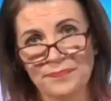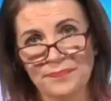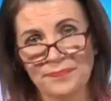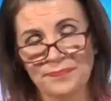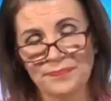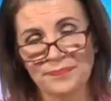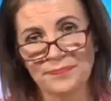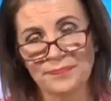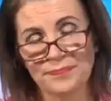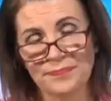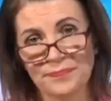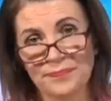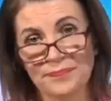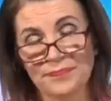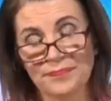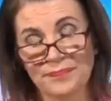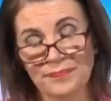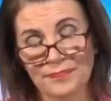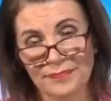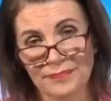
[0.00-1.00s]

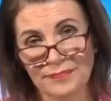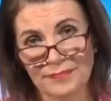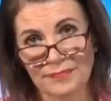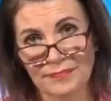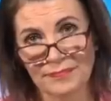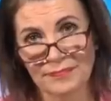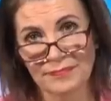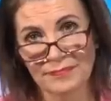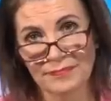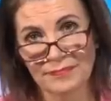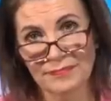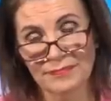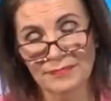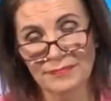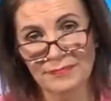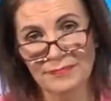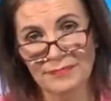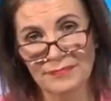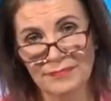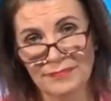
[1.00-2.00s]

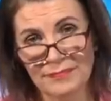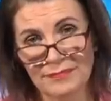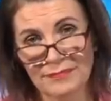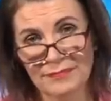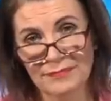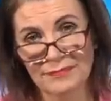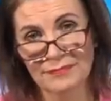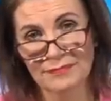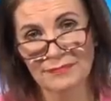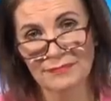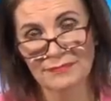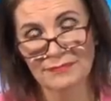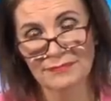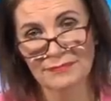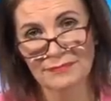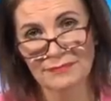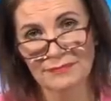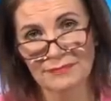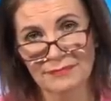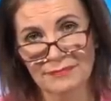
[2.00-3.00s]

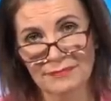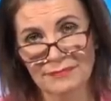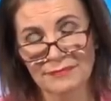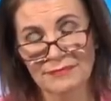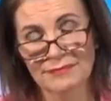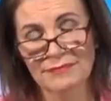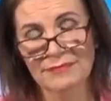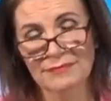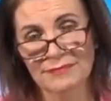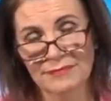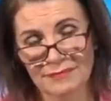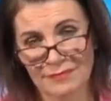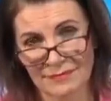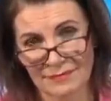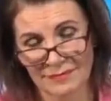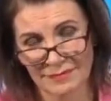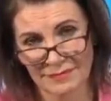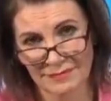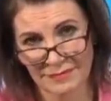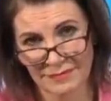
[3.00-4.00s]

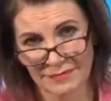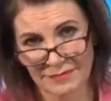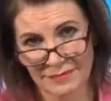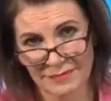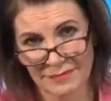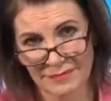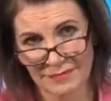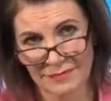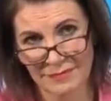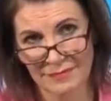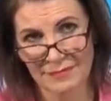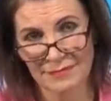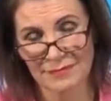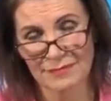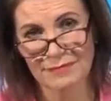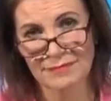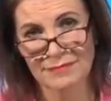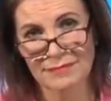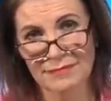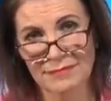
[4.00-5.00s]

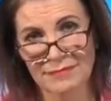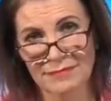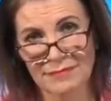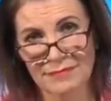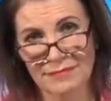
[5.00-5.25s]
The person shown says nothing.